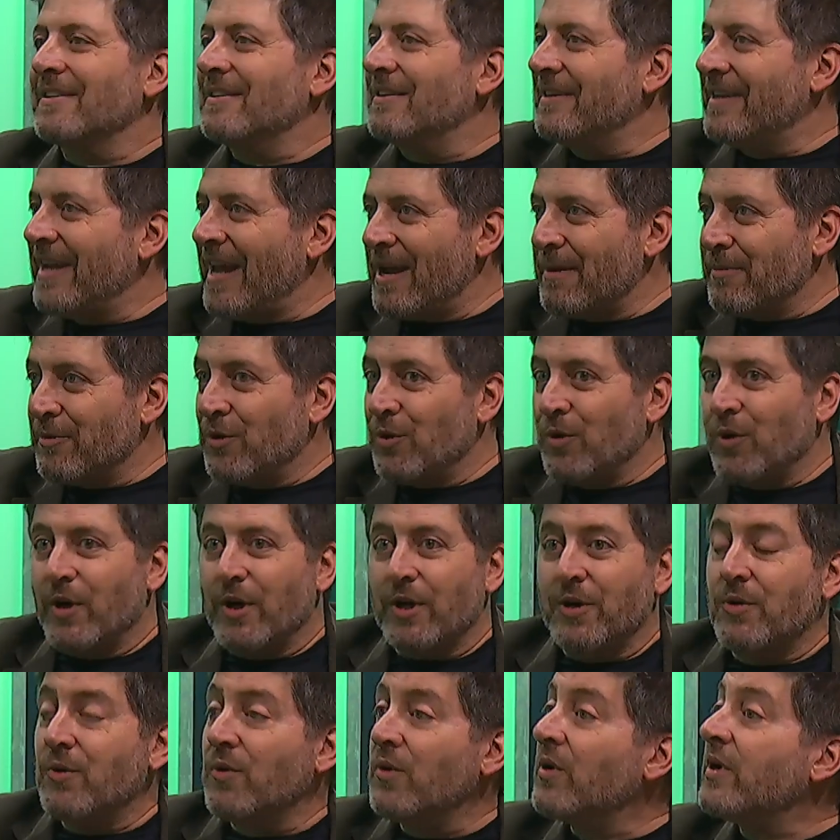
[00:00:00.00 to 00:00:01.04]

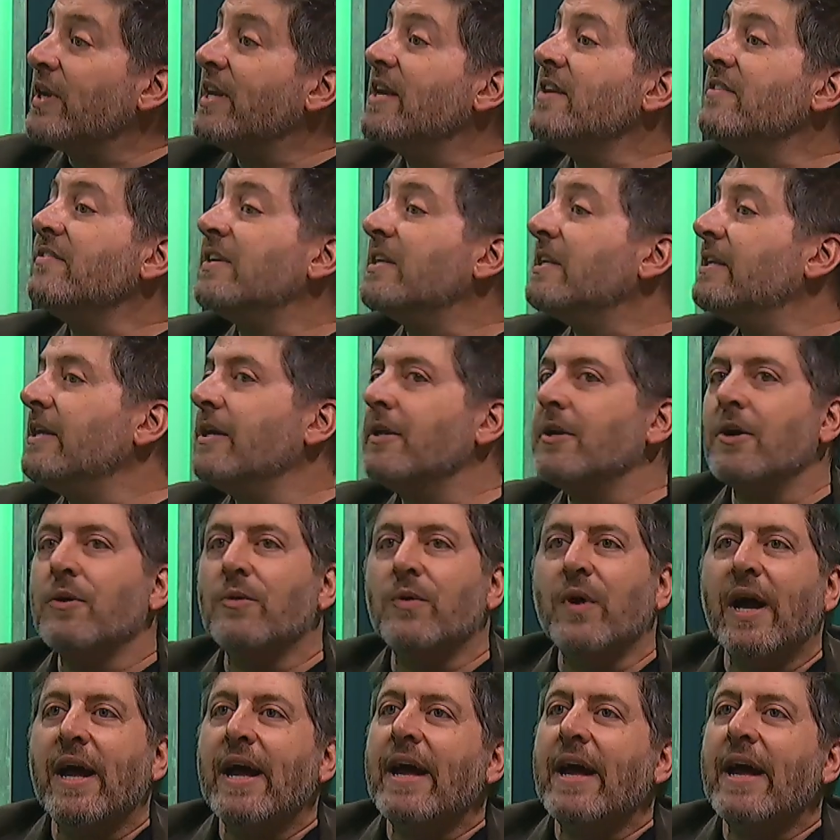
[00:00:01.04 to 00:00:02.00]
neighborhood, or even, you know,